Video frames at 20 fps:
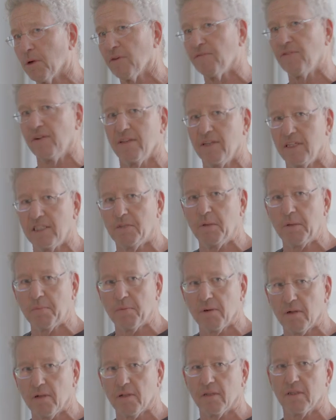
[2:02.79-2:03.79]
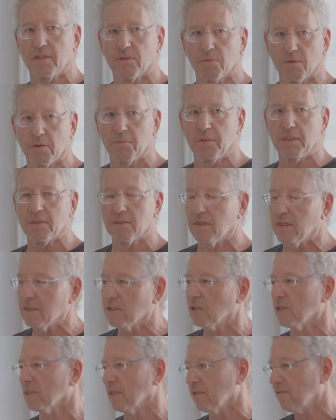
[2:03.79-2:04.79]
will offend these people, this will be strange.
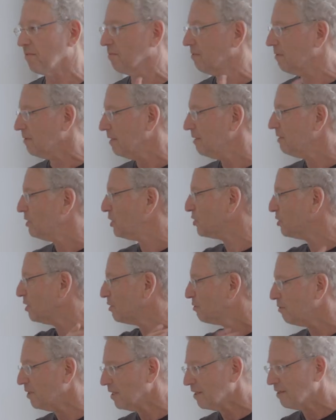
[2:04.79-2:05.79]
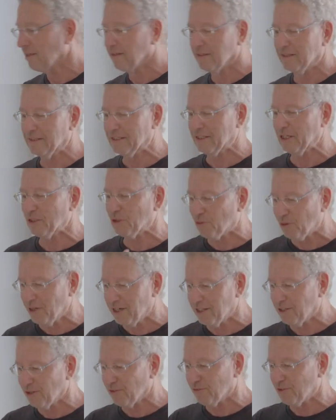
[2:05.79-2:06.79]
So I said, just the Trinity, the
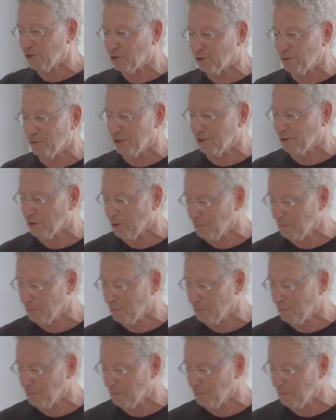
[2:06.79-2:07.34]
Trinity of distributed